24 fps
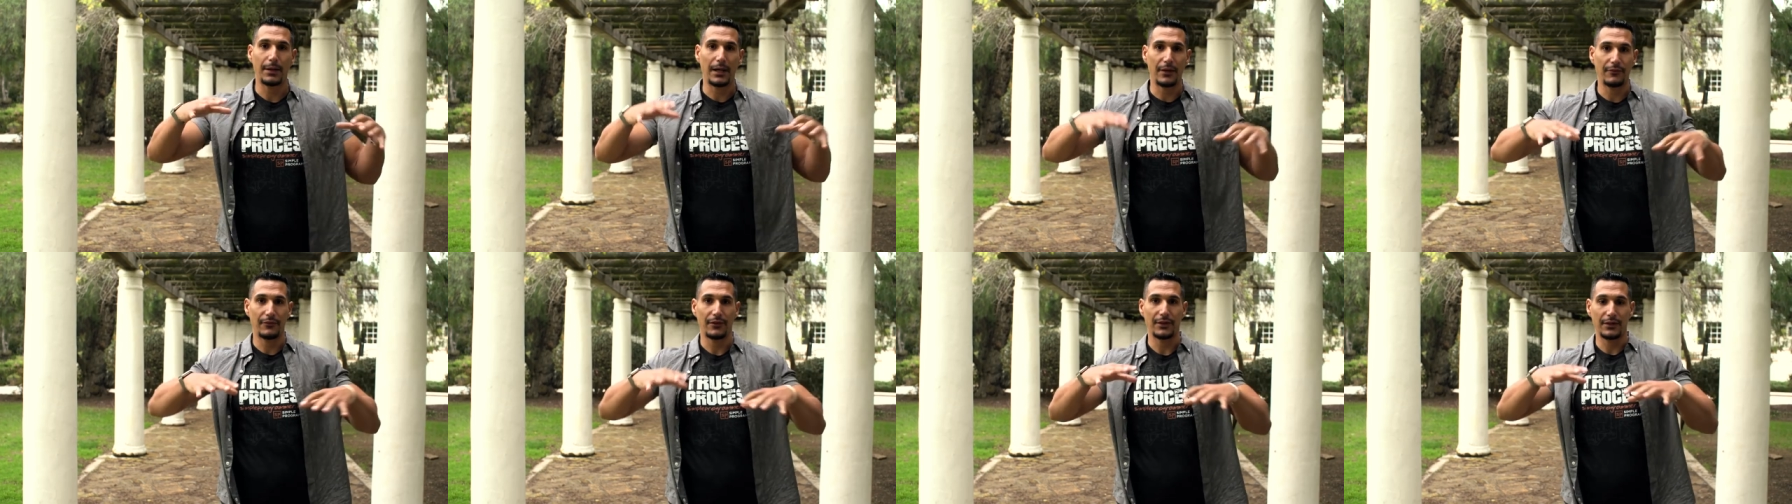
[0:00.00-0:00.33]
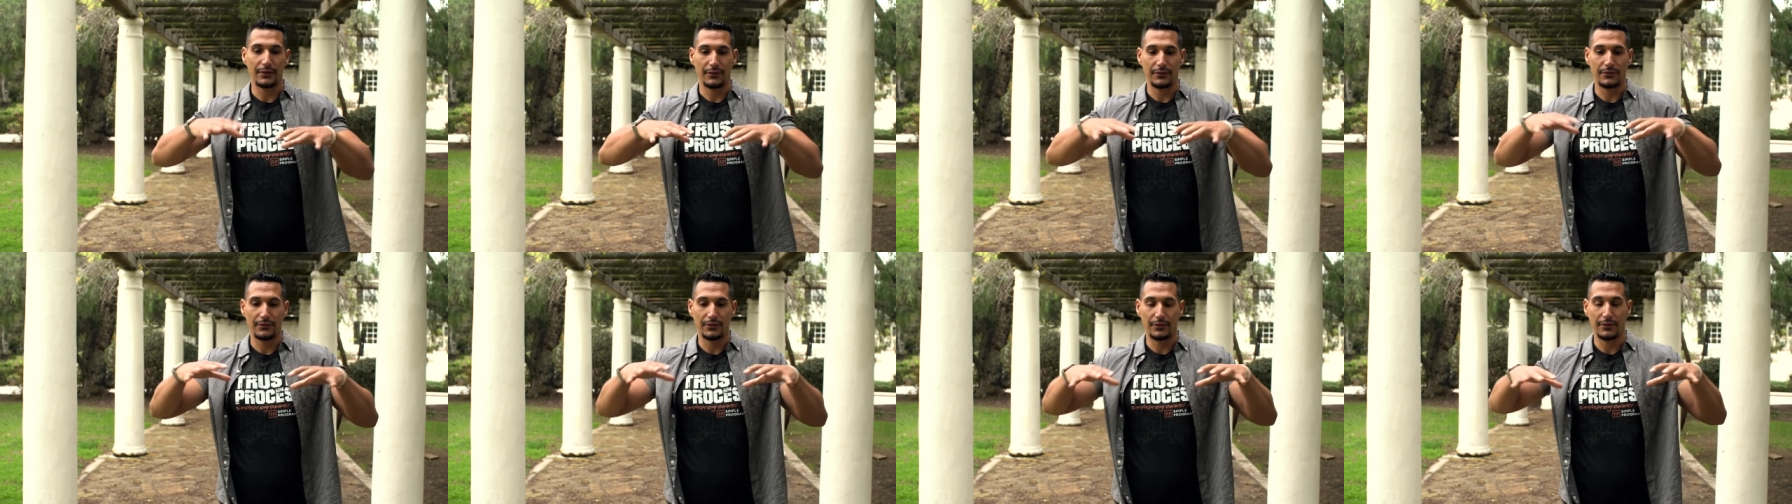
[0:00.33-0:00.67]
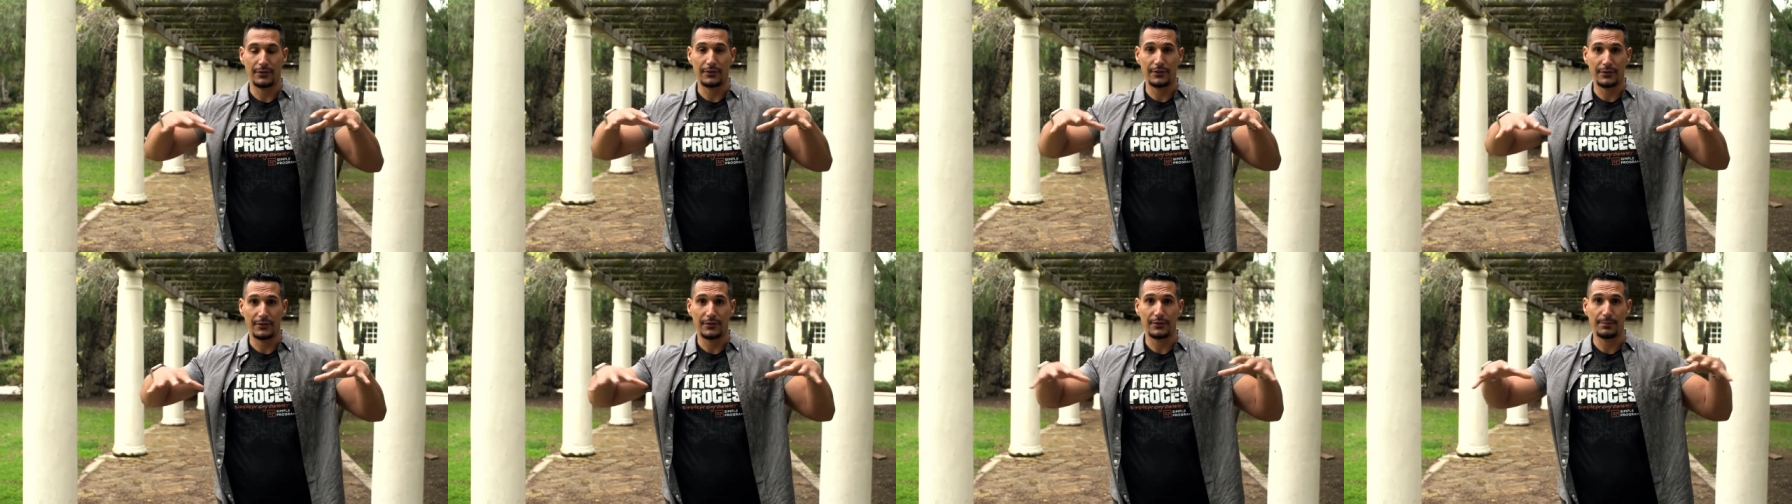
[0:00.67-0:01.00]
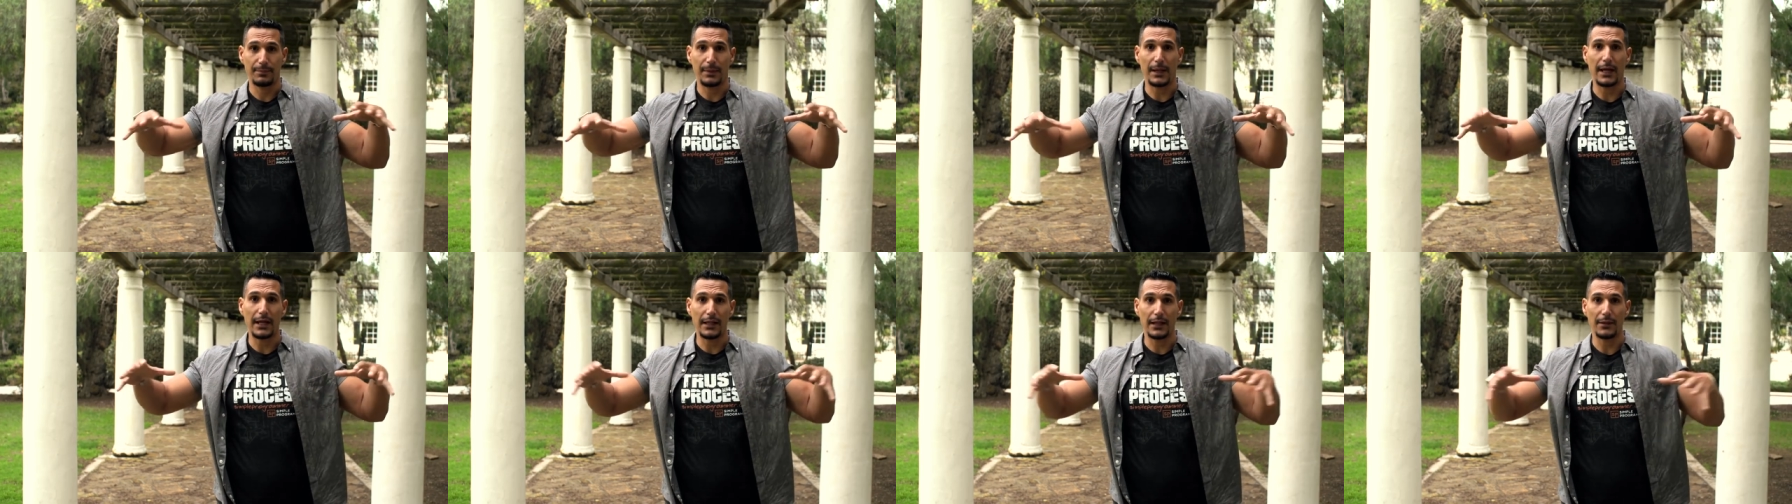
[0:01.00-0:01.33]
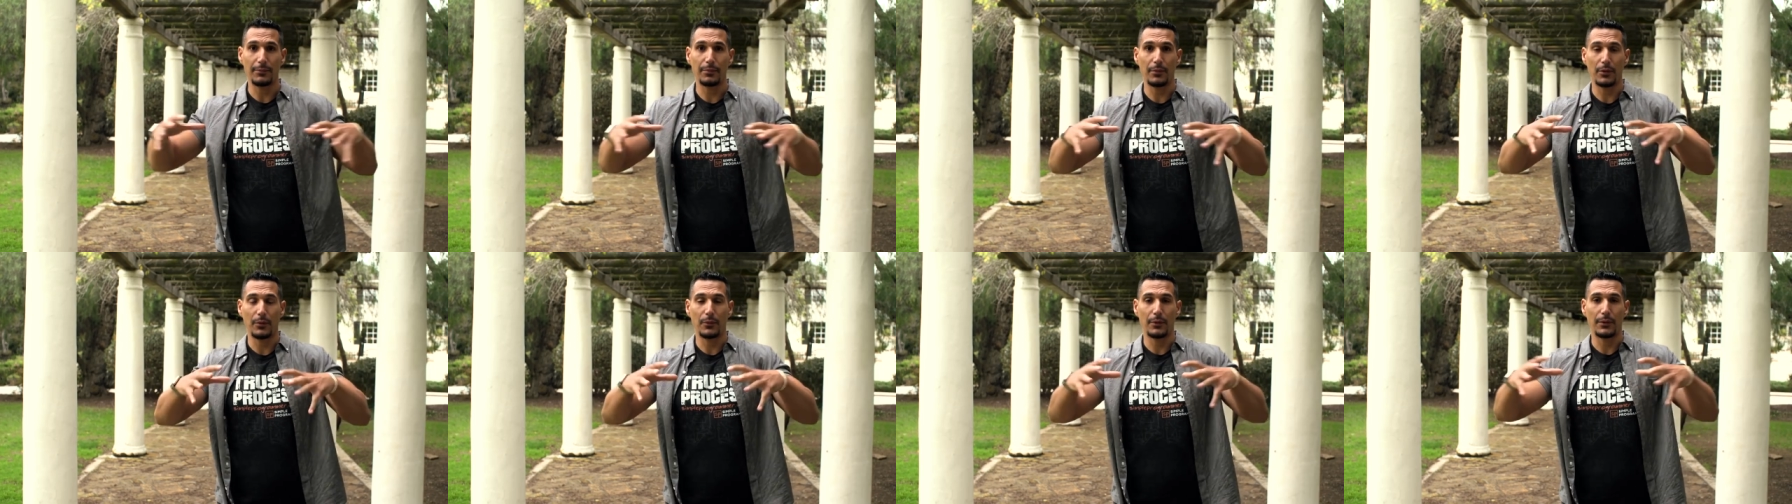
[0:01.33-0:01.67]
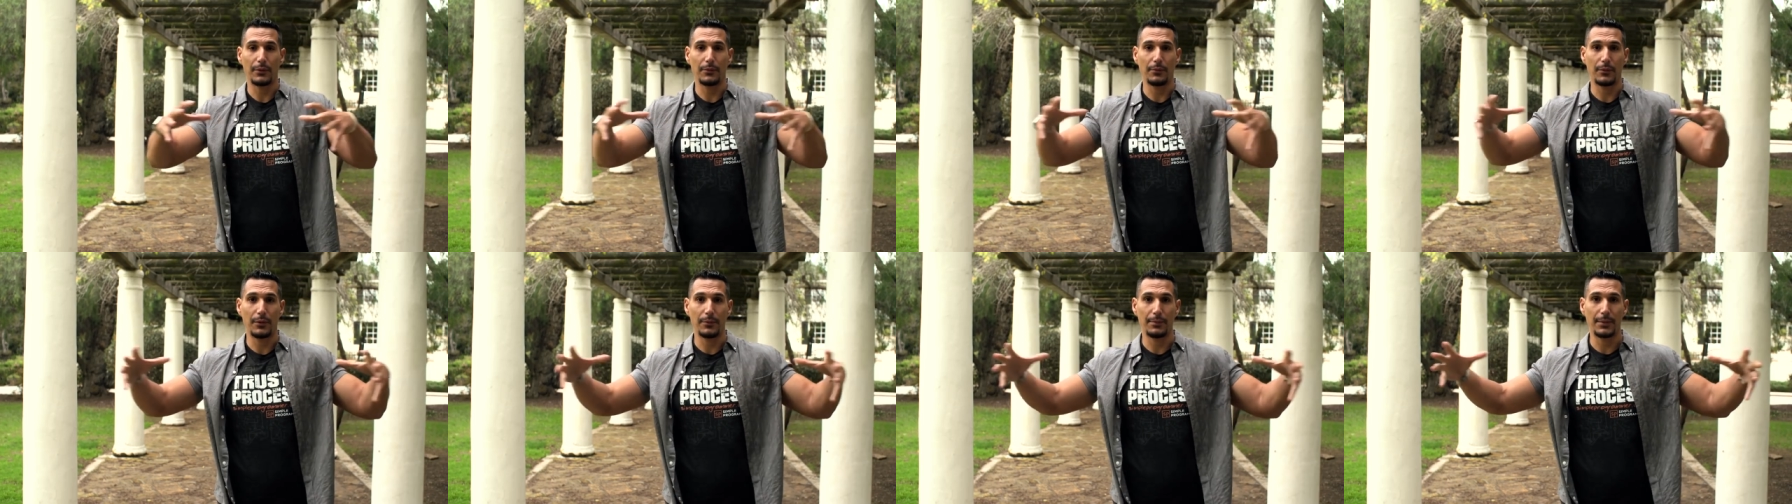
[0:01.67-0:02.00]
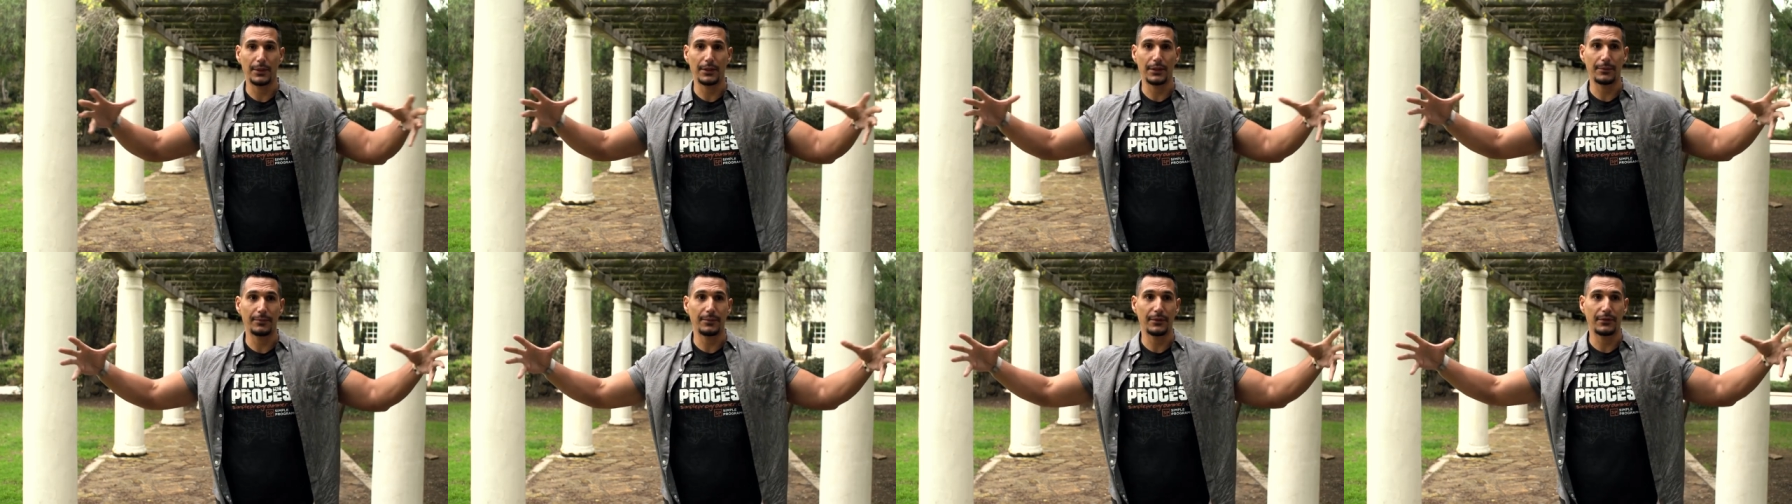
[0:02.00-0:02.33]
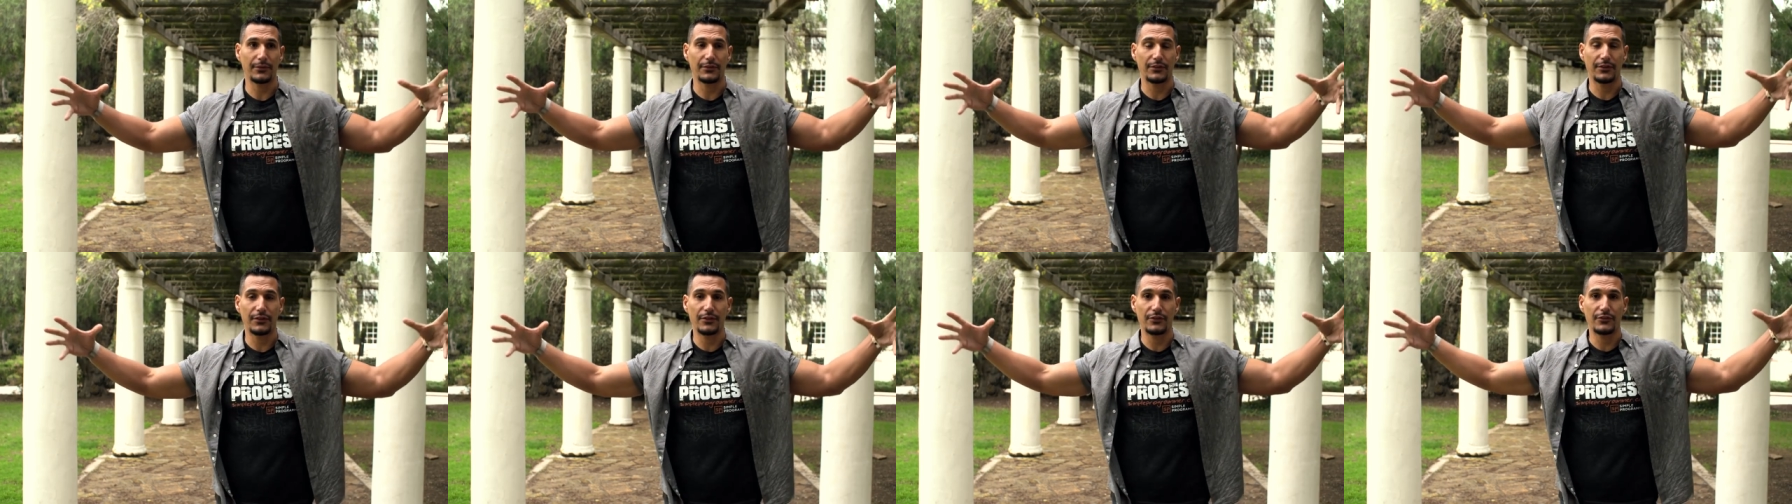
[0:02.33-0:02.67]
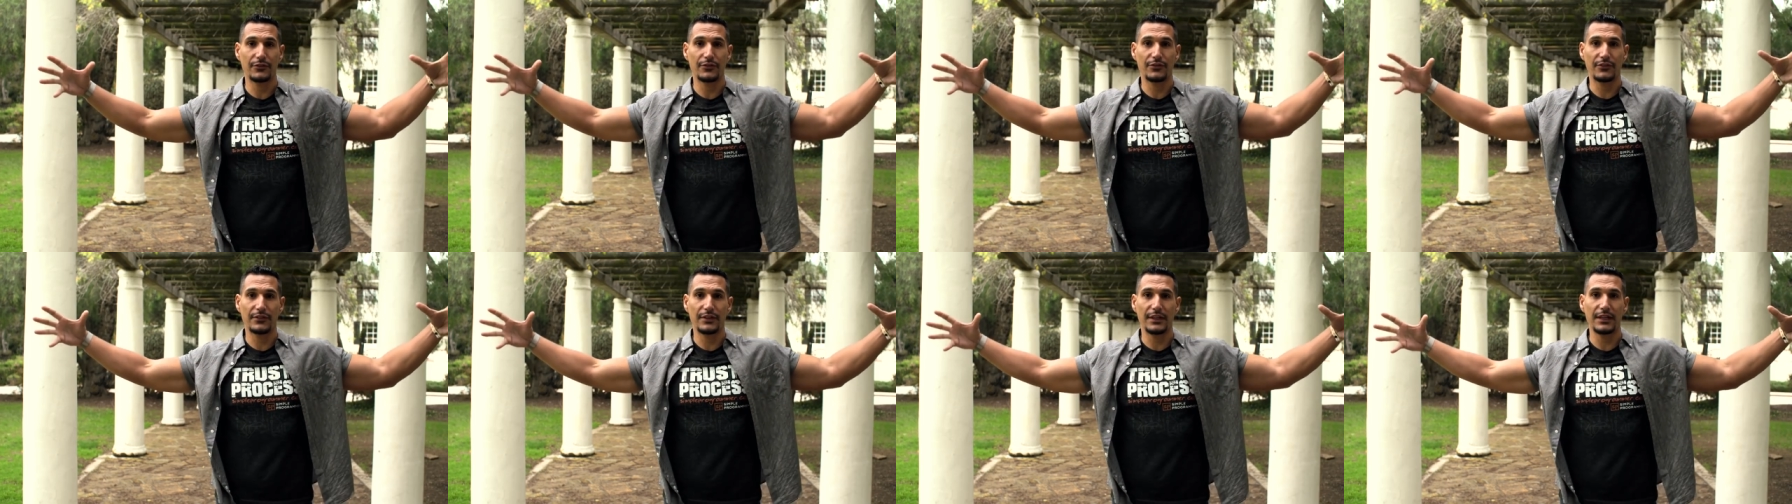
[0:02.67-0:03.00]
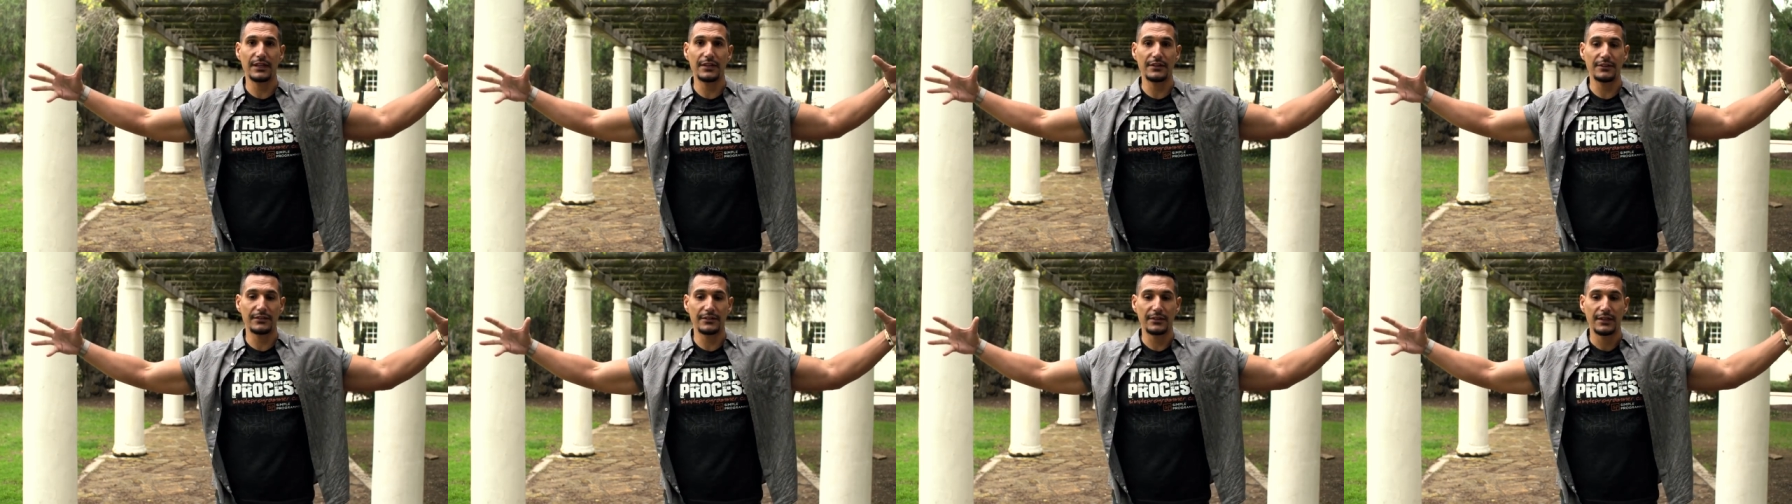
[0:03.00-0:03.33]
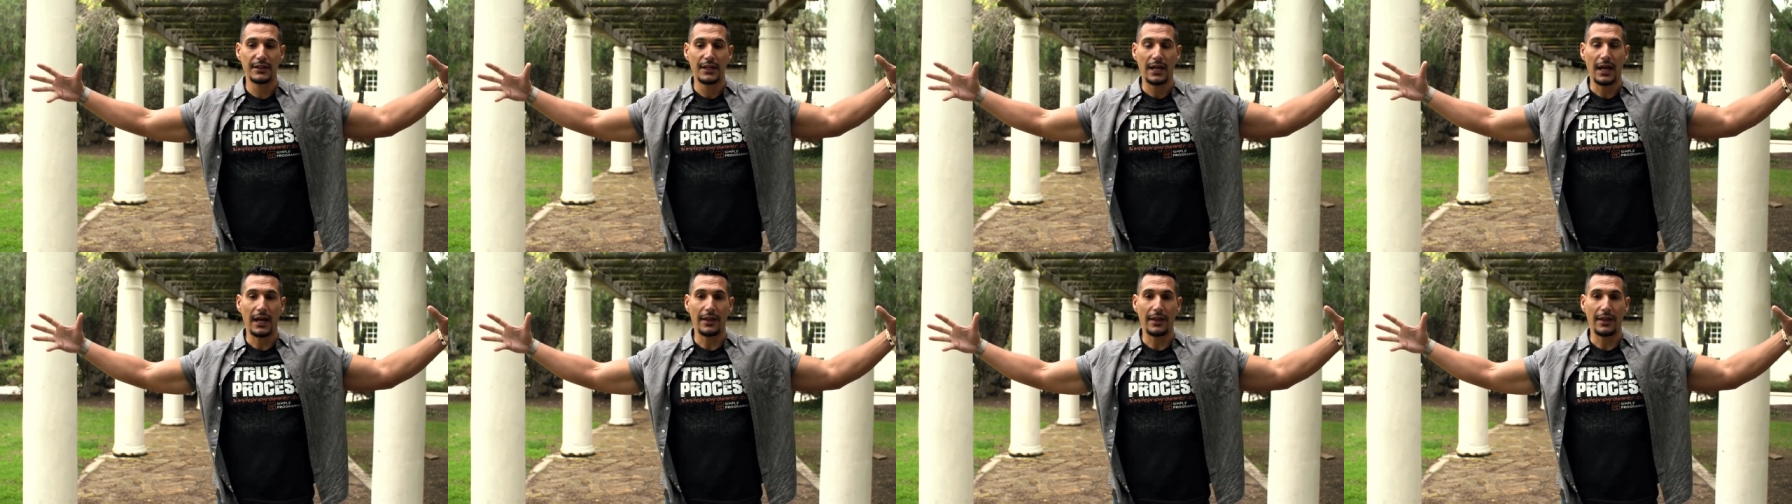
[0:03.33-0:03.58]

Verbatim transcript: having sort of this pileup where we build up these huge things,